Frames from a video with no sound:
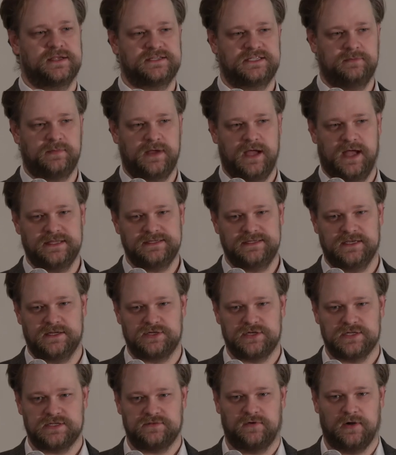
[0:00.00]
custom
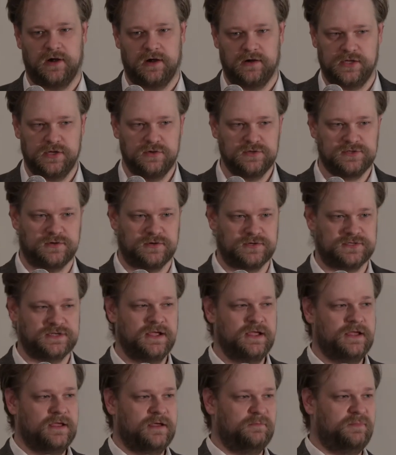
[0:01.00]
content just for our users,
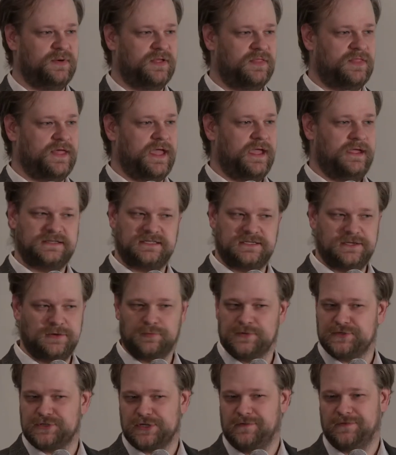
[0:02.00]
but they
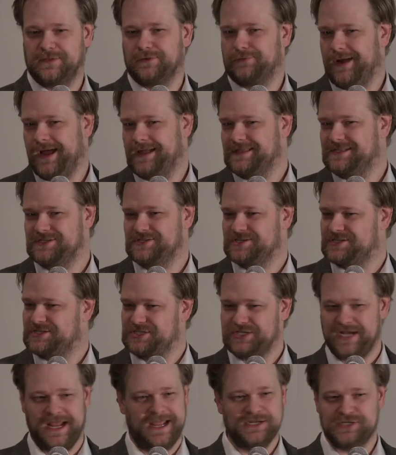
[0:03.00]
still reserve the right to
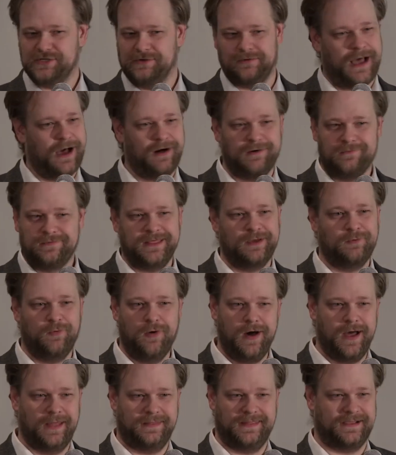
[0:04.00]
just change it however they
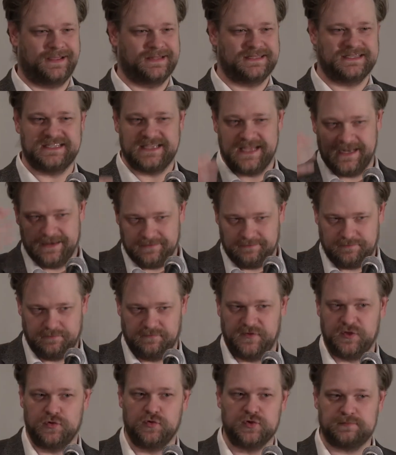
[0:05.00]
want. That can send
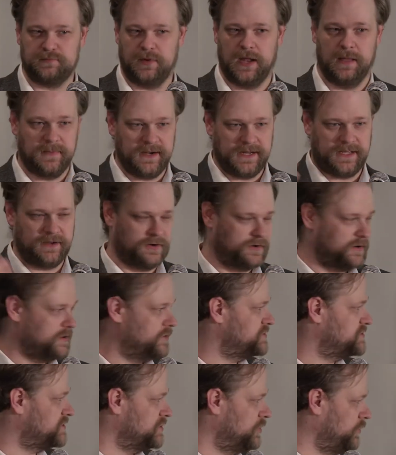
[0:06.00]
views plummeting or,
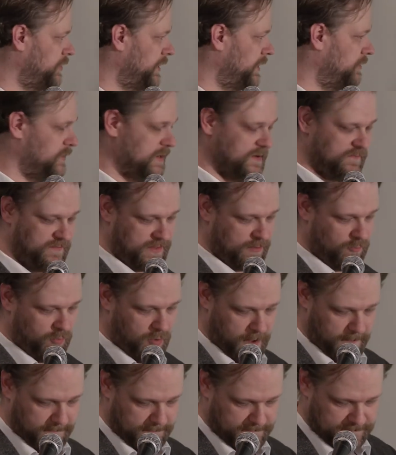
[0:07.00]
or scoring whenever they
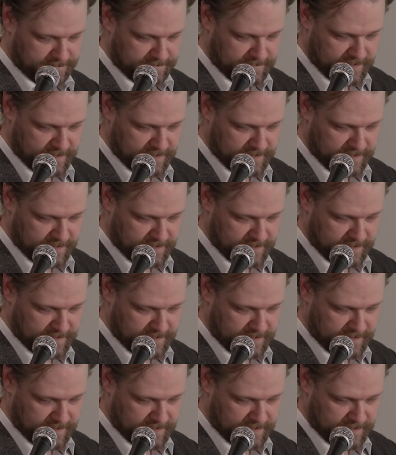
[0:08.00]
want